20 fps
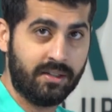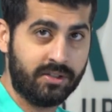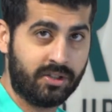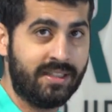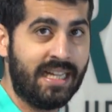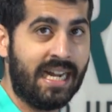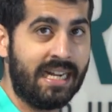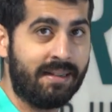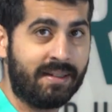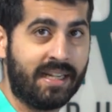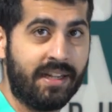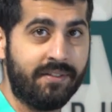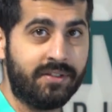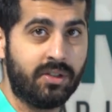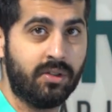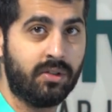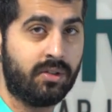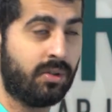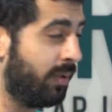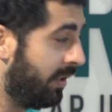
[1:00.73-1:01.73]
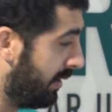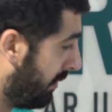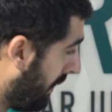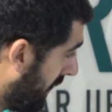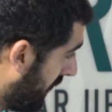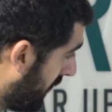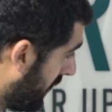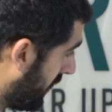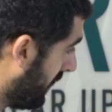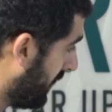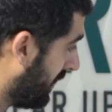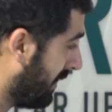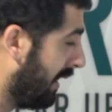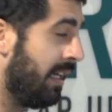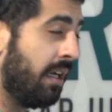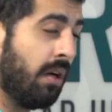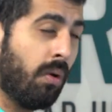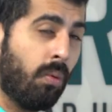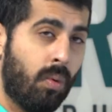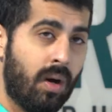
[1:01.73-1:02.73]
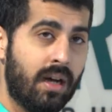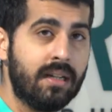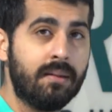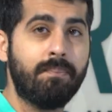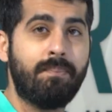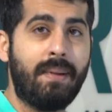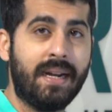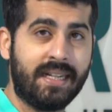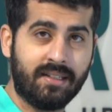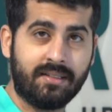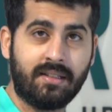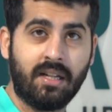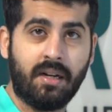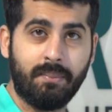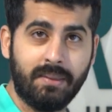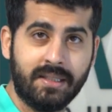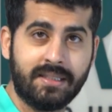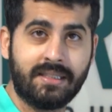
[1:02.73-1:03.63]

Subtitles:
So that gives you two advantages. One, better thermal